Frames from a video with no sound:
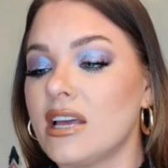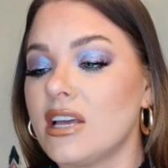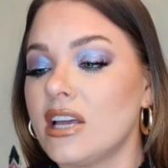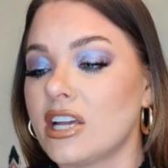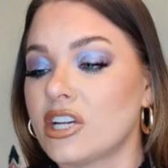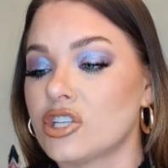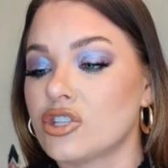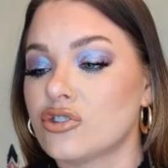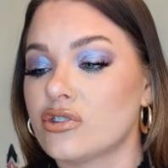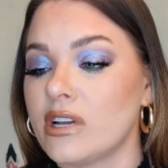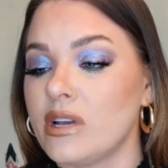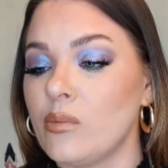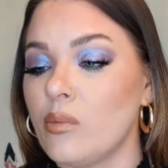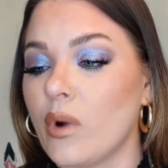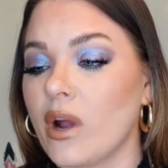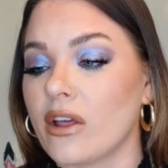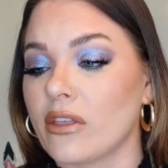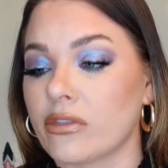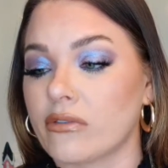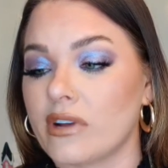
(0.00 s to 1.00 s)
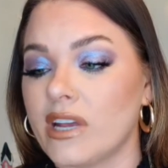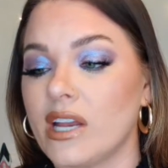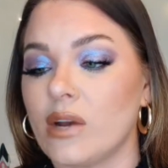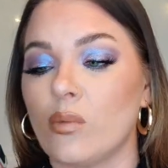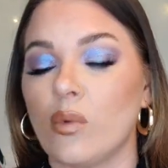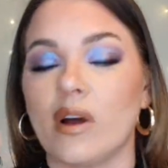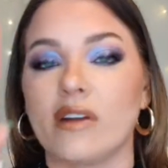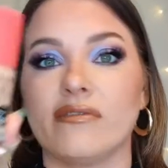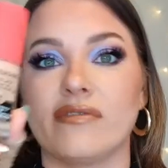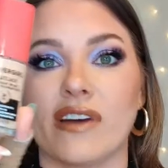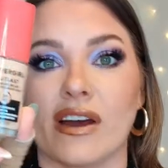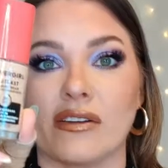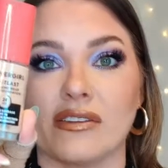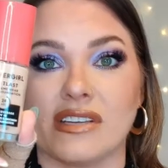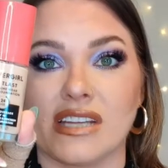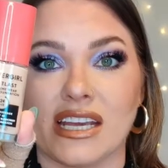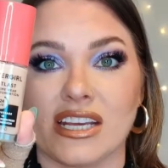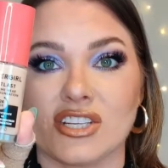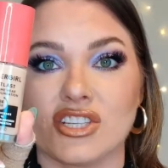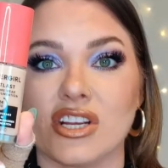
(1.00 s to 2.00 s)
Extreme Wear 3-in-1
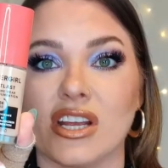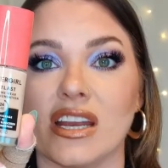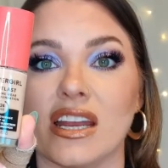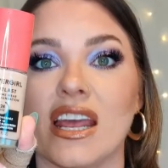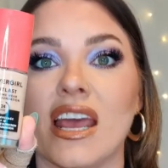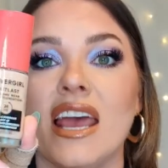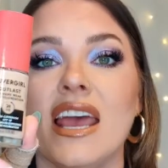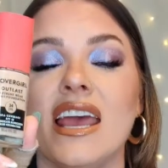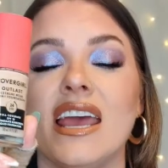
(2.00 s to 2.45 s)
Foundation.